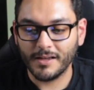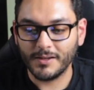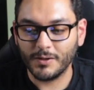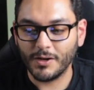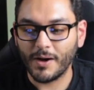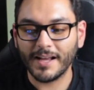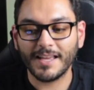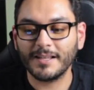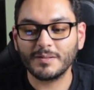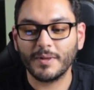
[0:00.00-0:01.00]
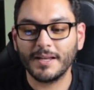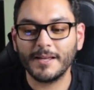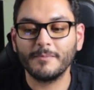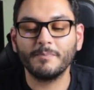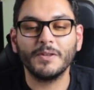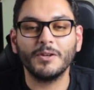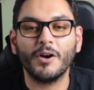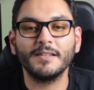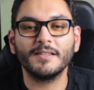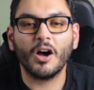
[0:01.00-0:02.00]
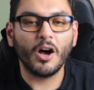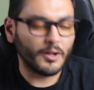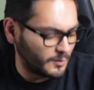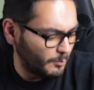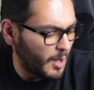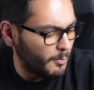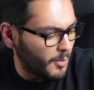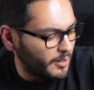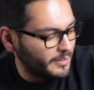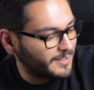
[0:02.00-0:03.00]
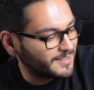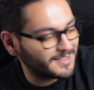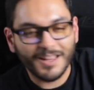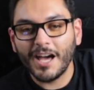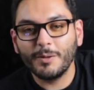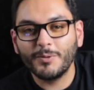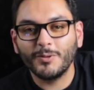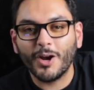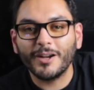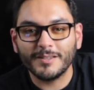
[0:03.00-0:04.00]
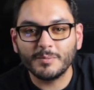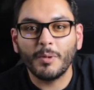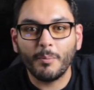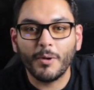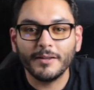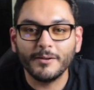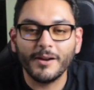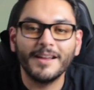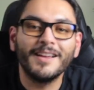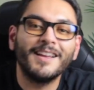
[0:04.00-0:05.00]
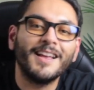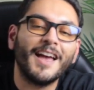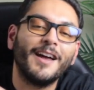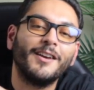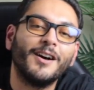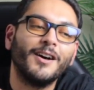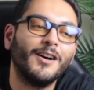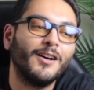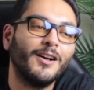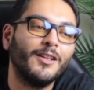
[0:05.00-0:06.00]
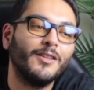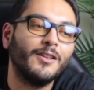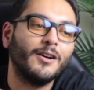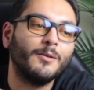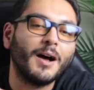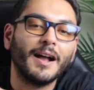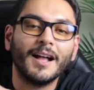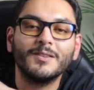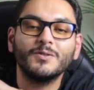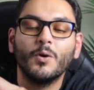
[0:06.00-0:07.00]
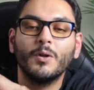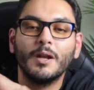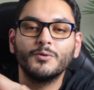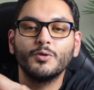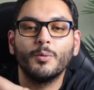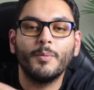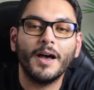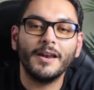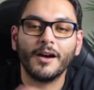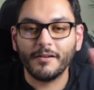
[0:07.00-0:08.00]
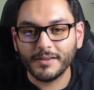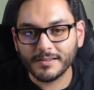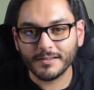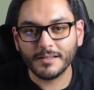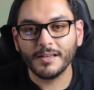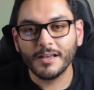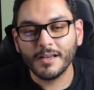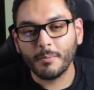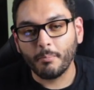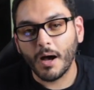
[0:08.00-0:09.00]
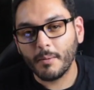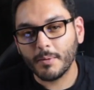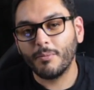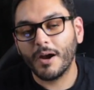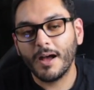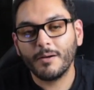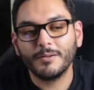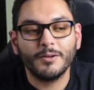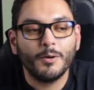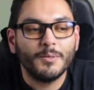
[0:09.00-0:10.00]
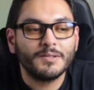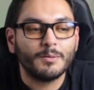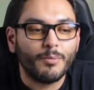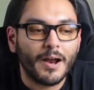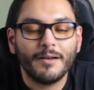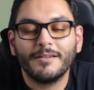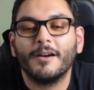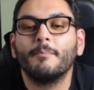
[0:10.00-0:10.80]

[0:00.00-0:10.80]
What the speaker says: you know, I can't explain it. You know, I say, oh, it's a Bob Marley, because it's light up the darkness, Bob Marley, right? And I got soul and I'm super bad, obviously. Bobby Brown, you know, Mr. Brown.